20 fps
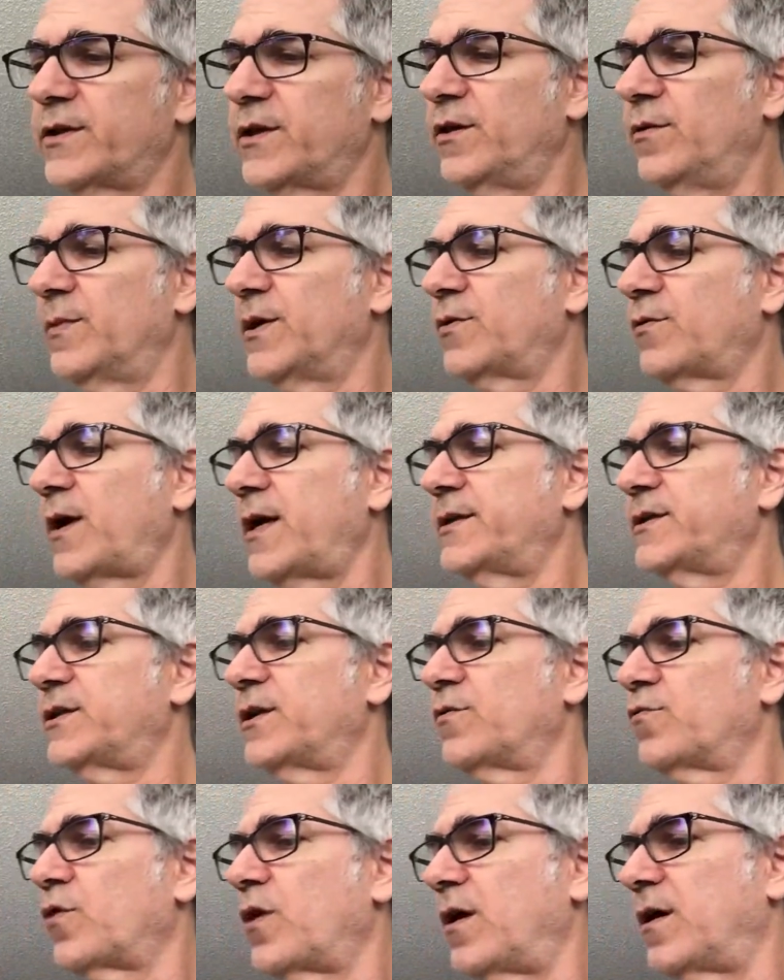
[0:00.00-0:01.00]
Human Rights
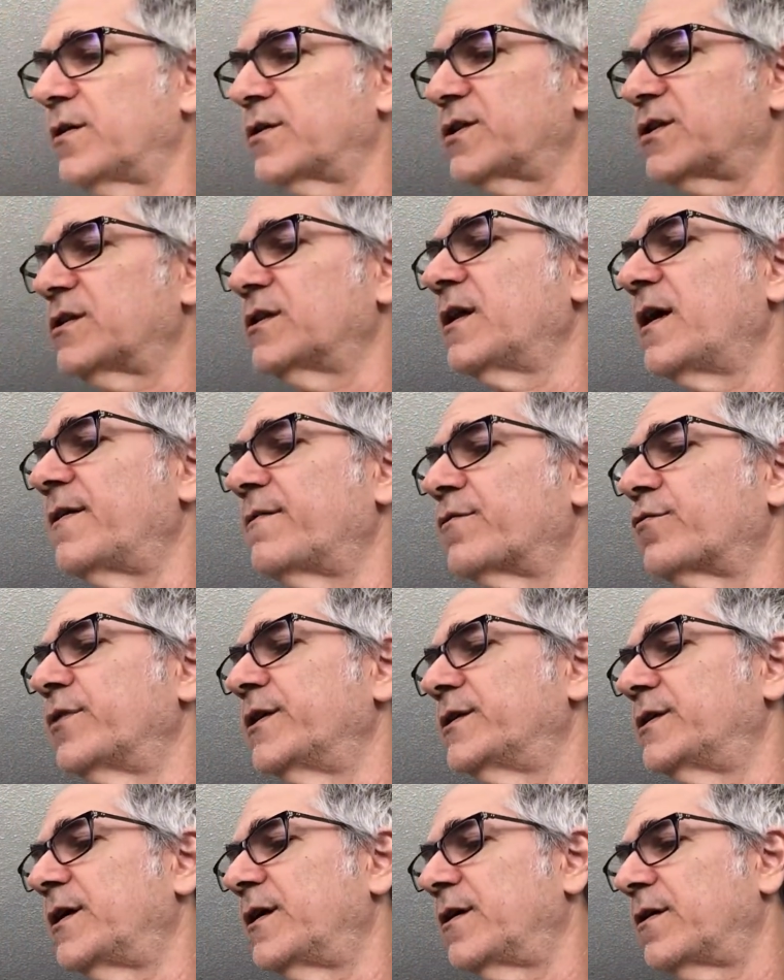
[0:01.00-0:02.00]
and Wrong, Slavery,
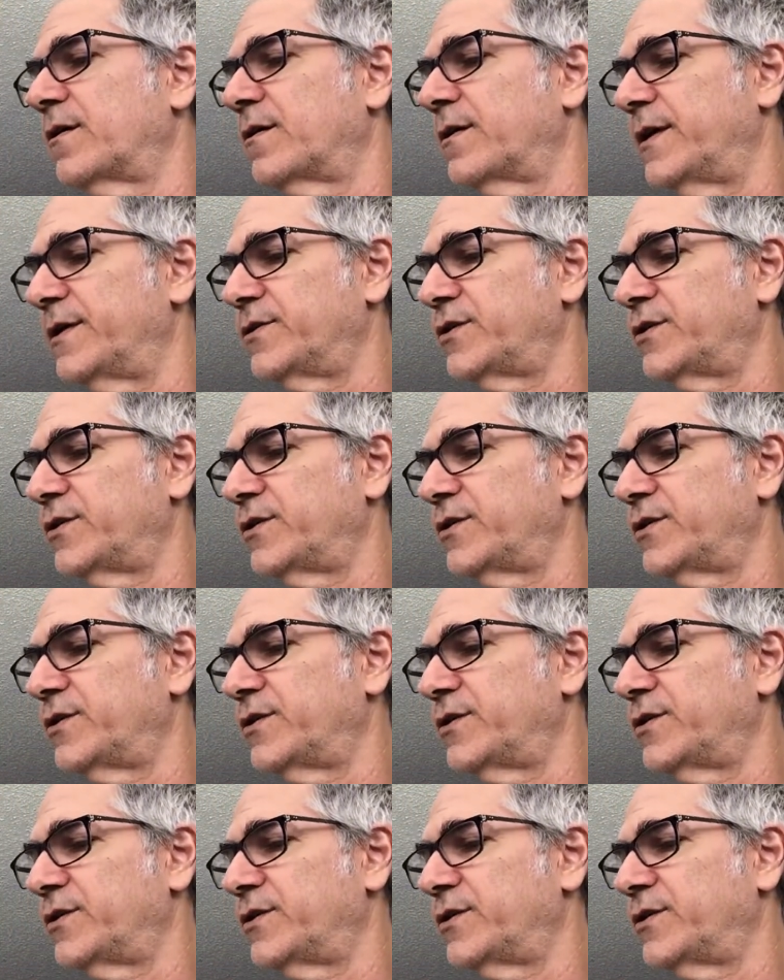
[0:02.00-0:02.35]
Terror, and